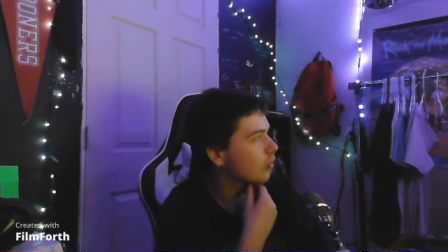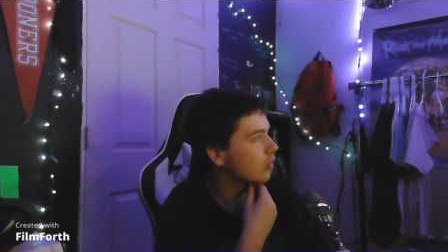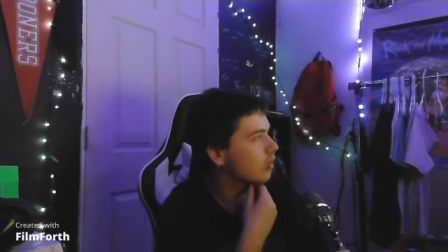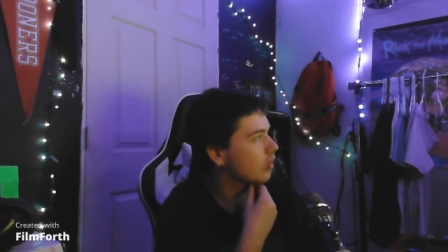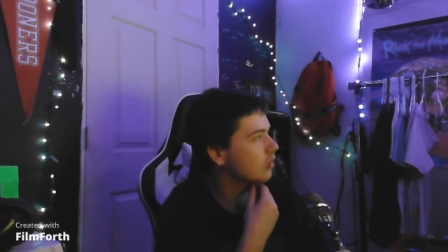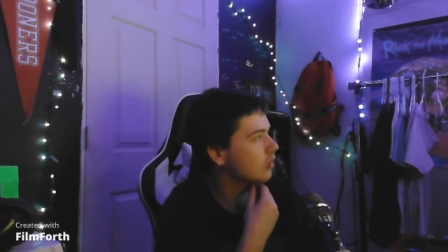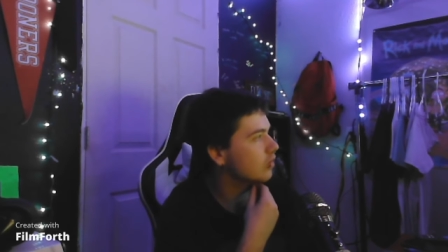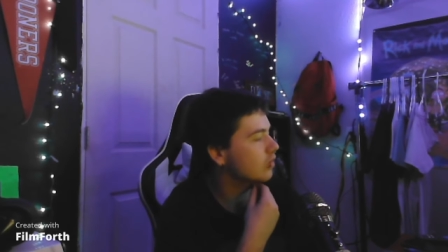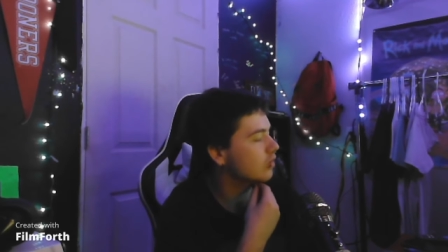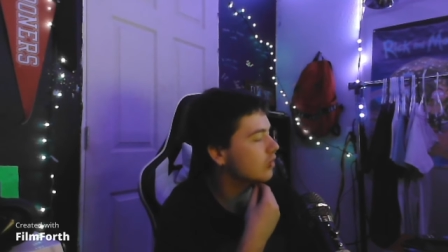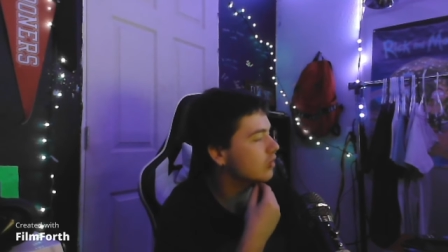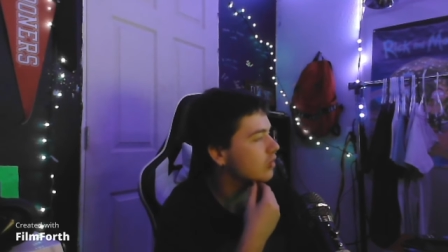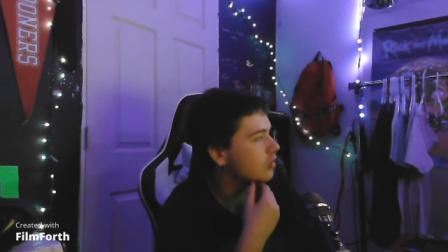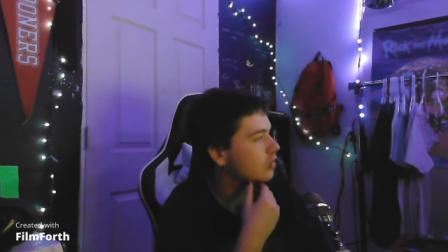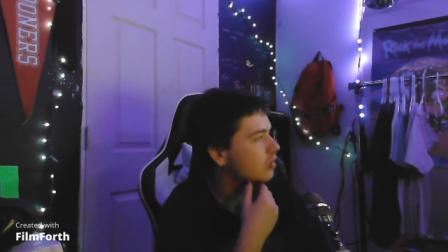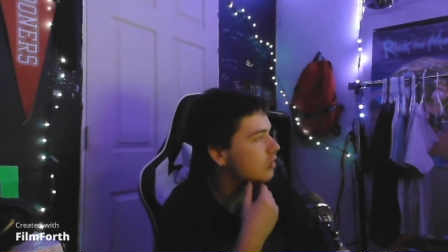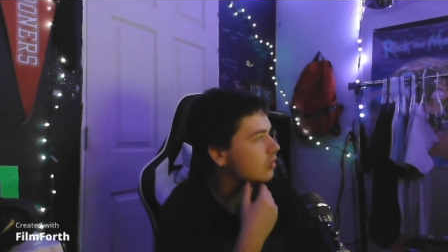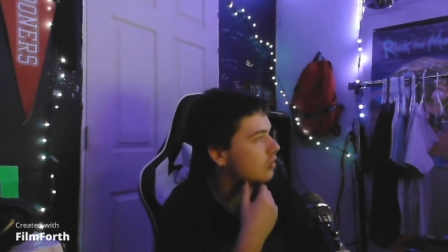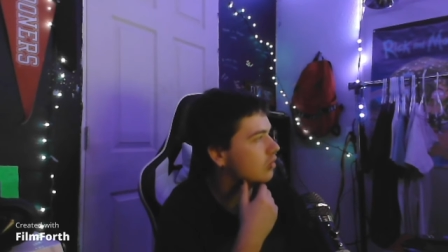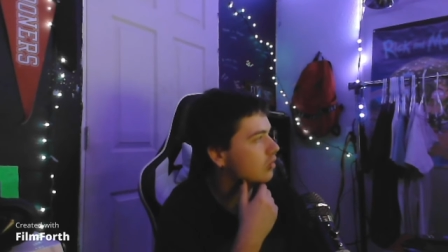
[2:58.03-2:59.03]

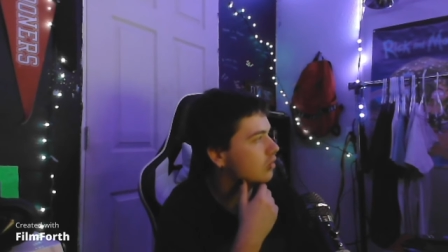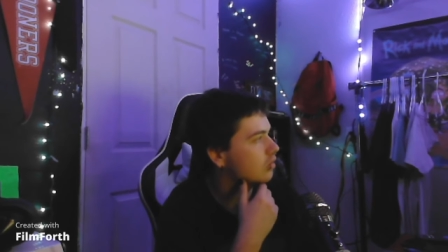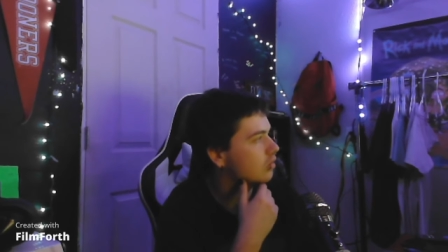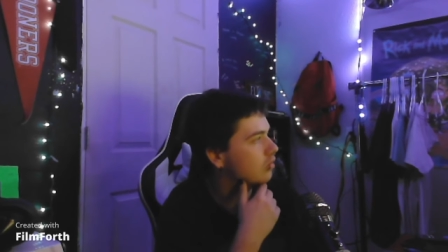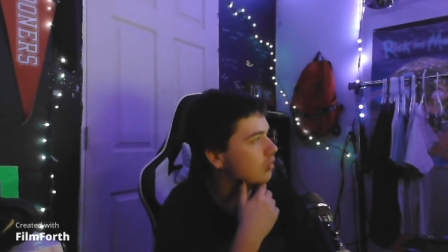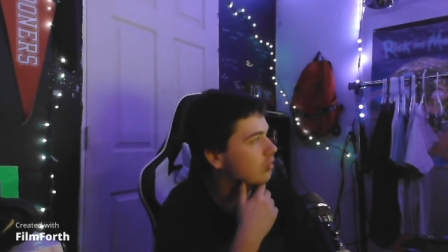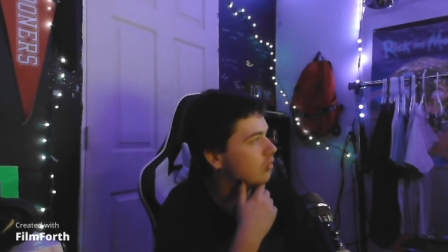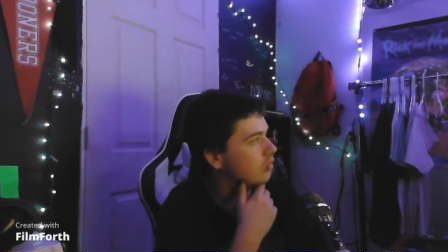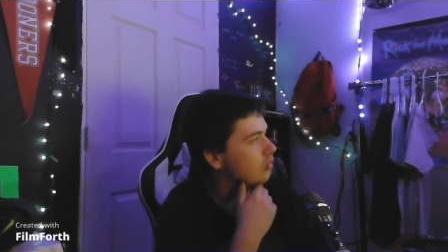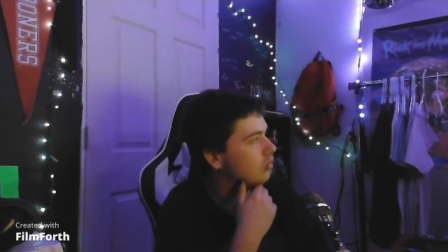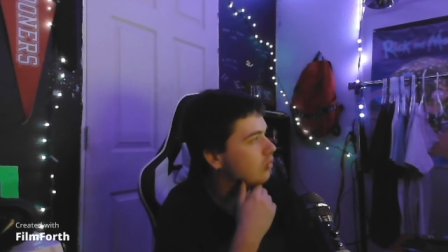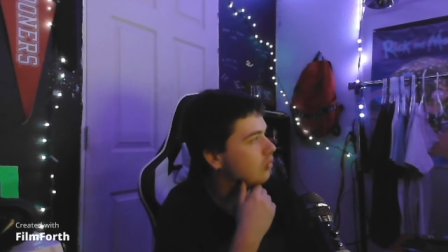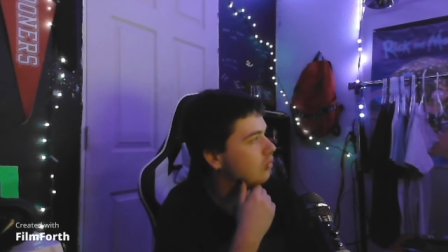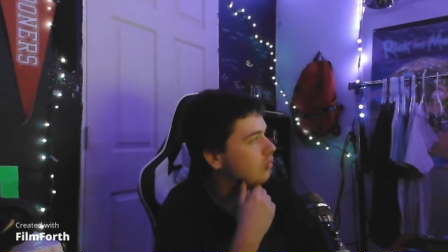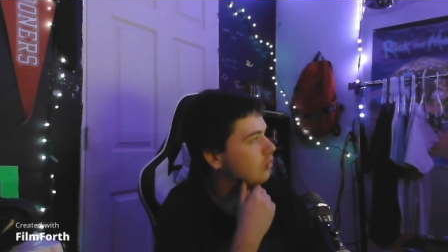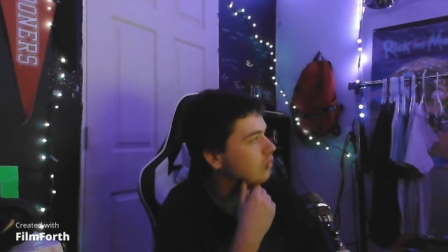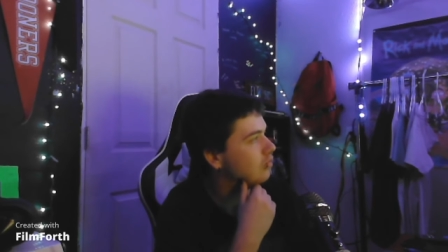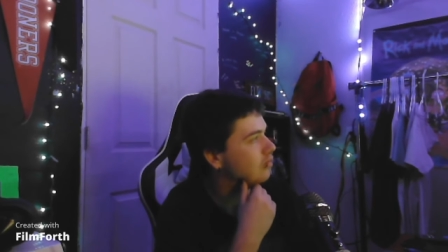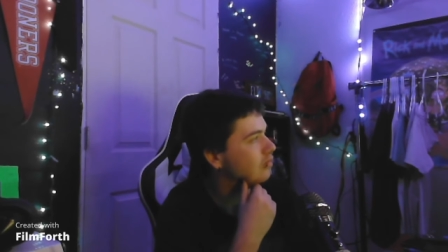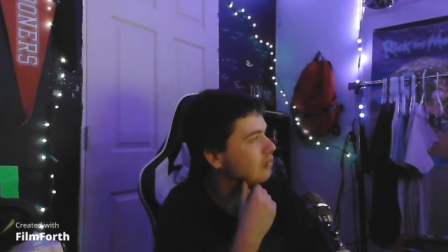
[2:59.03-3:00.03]
because
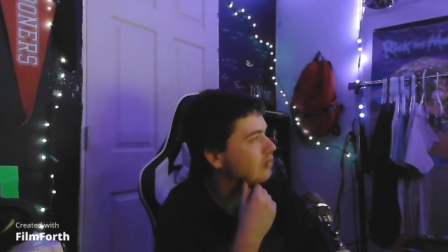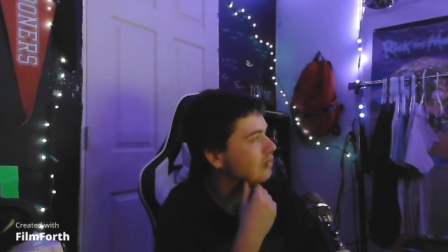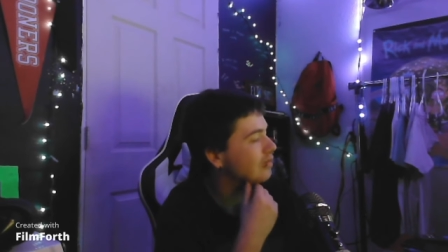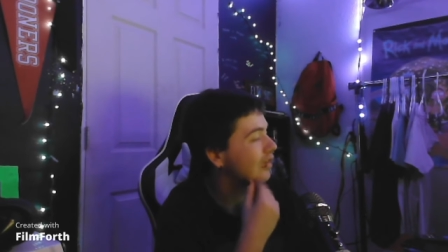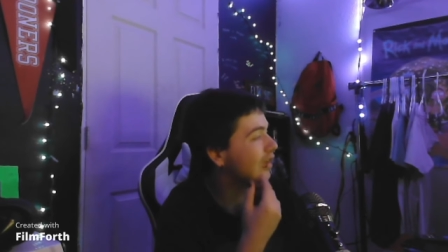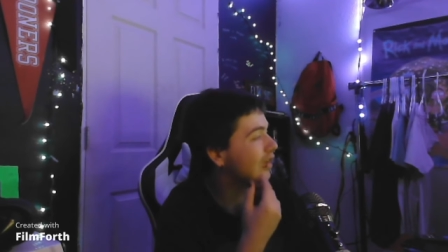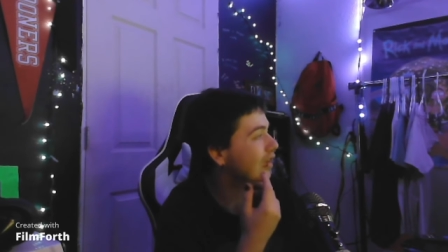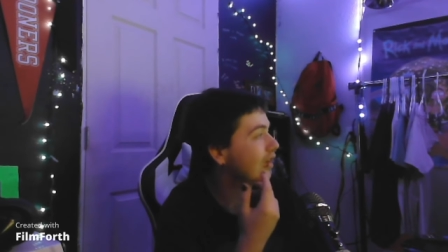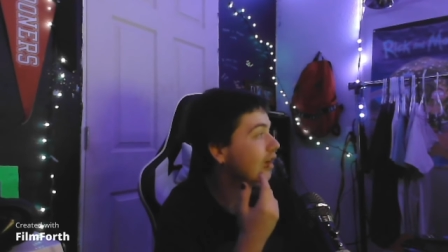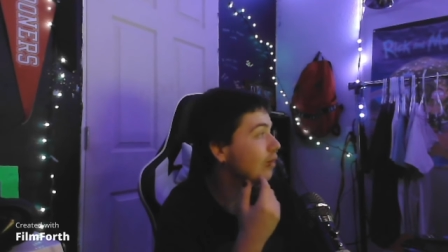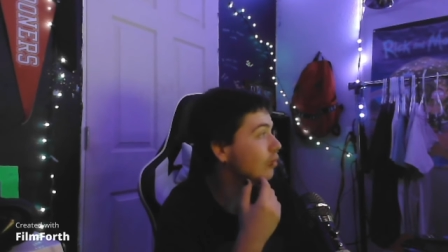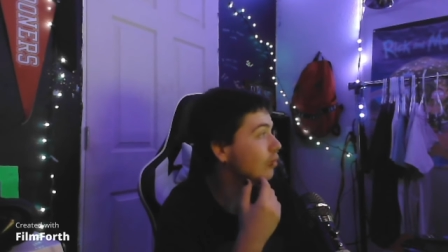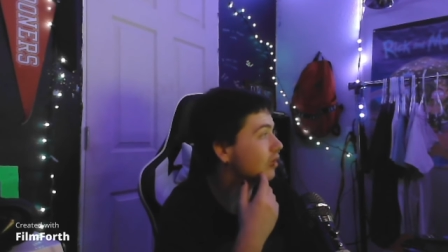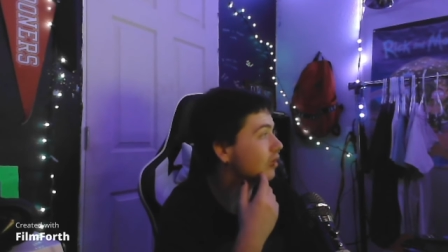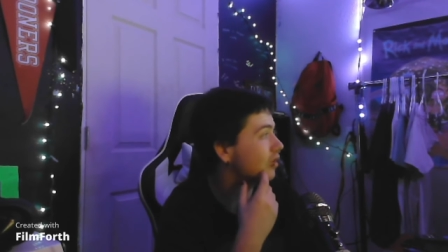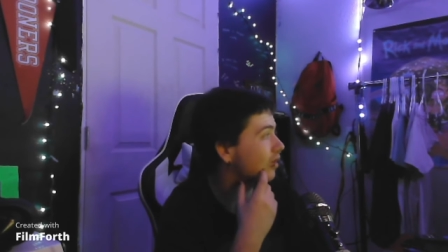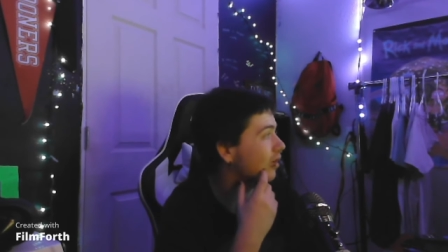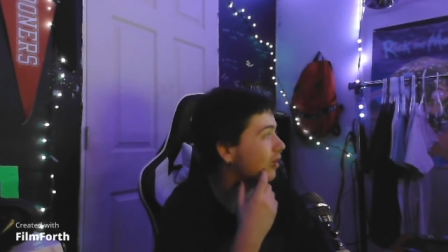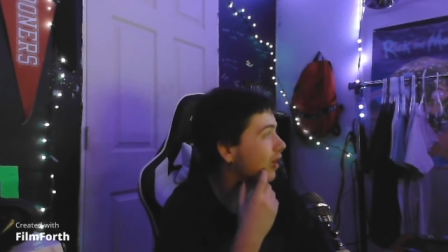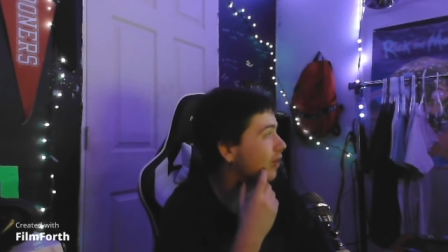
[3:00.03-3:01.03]
and I really
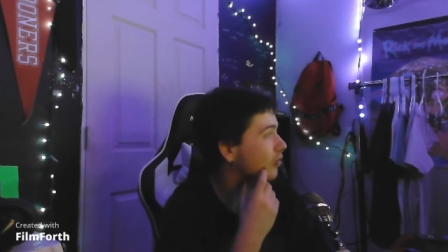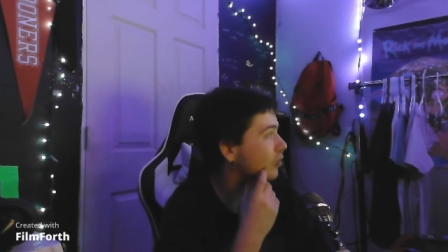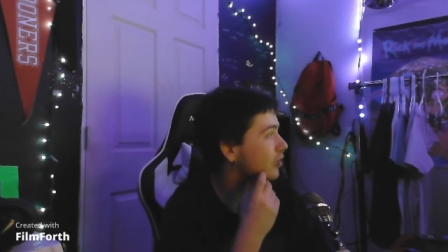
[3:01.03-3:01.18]
don't have a